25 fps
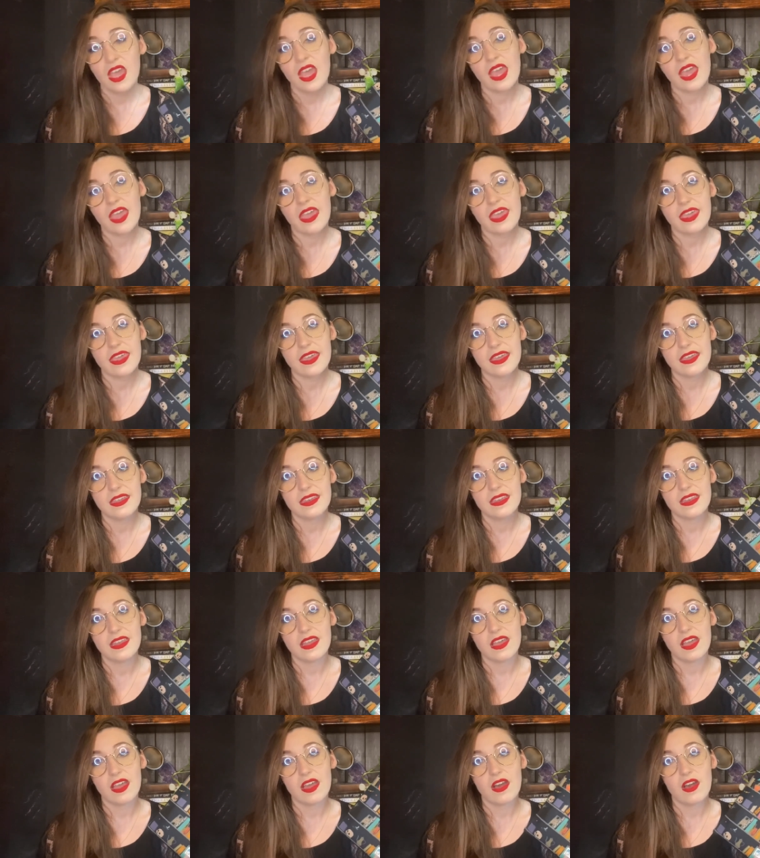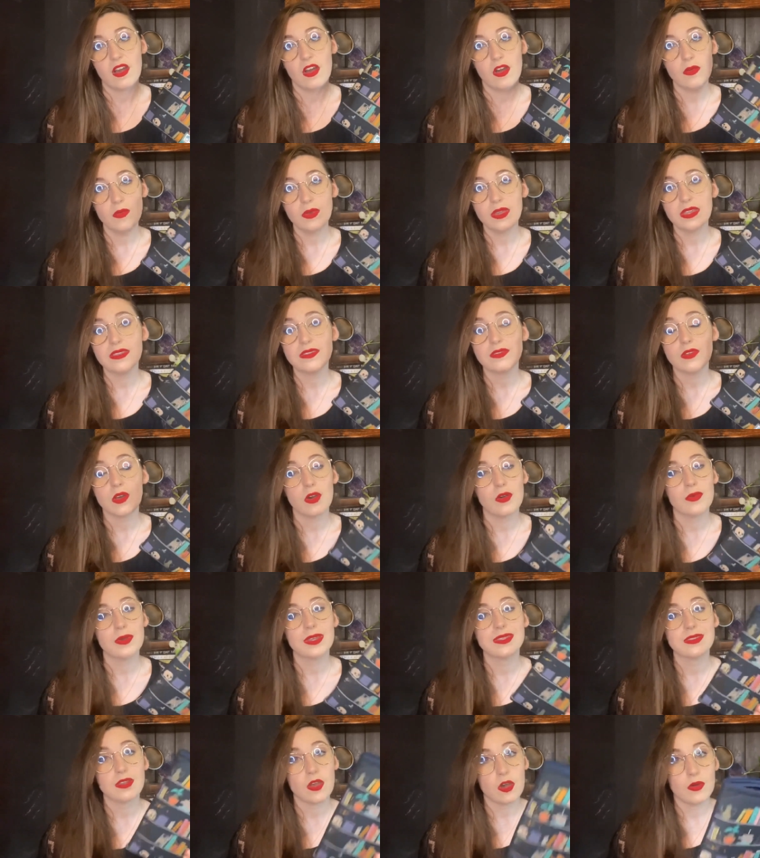and always,
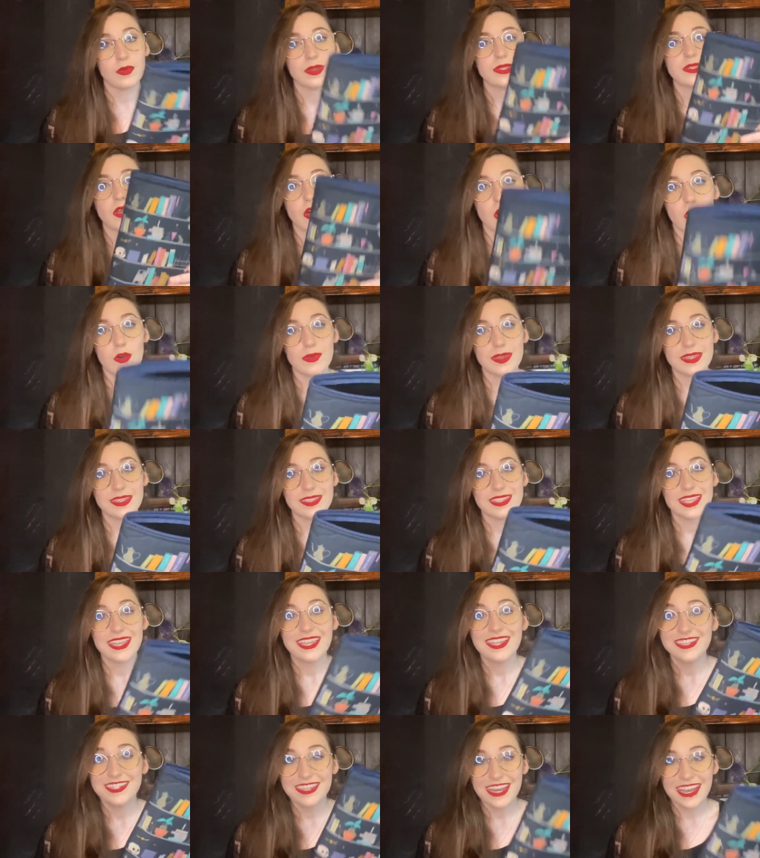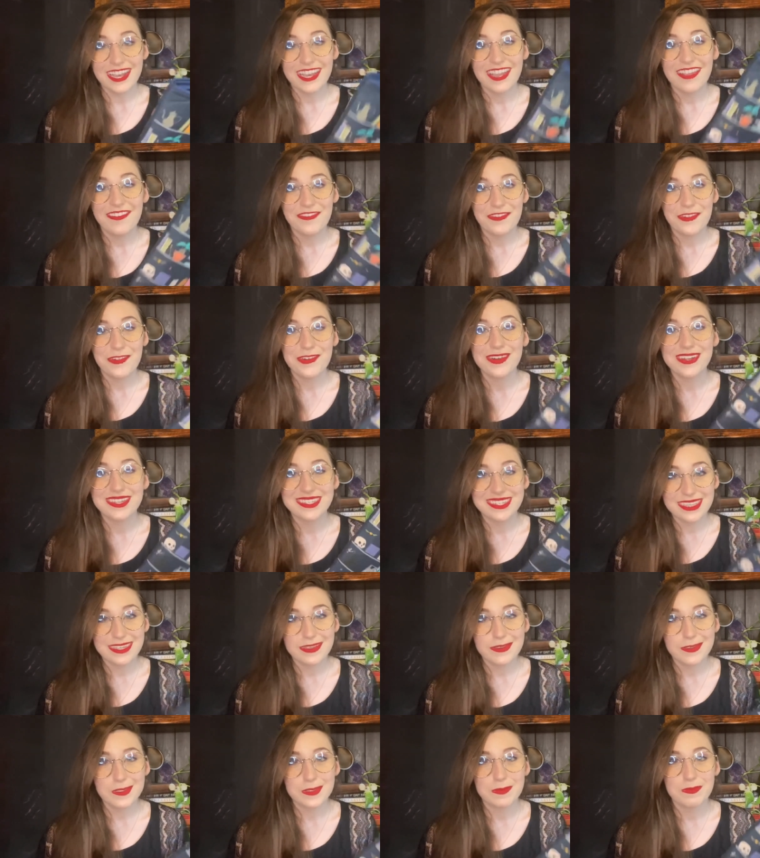always, always, always check for
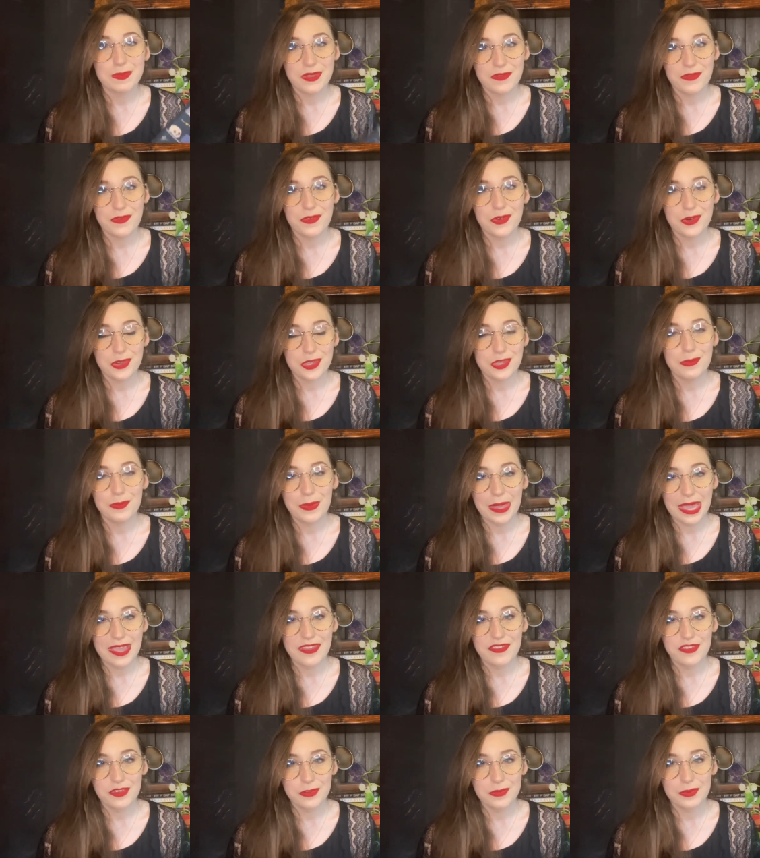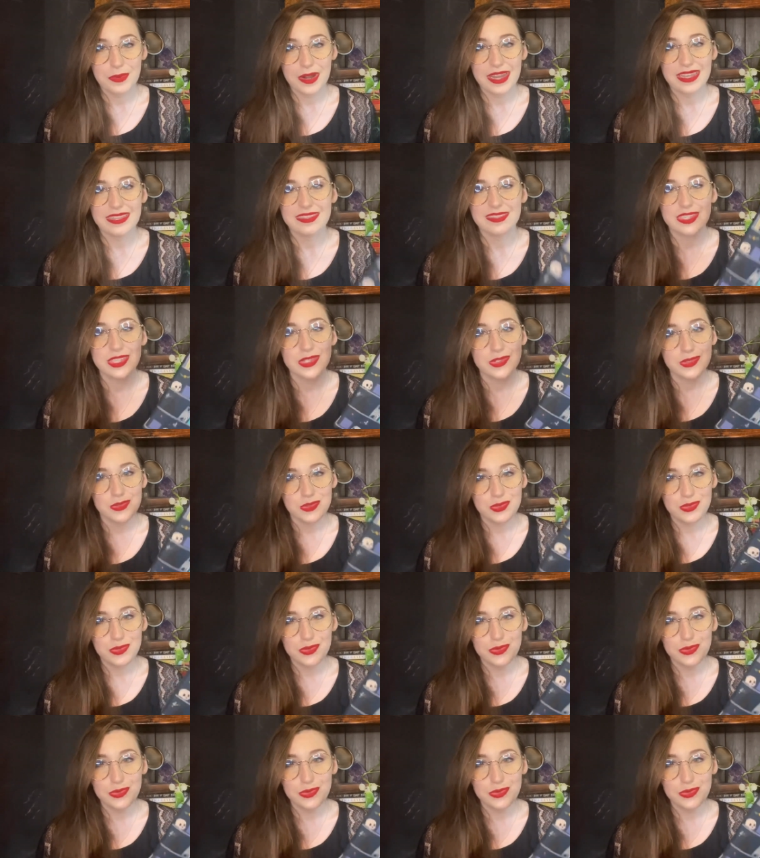deals before you pay full price. Do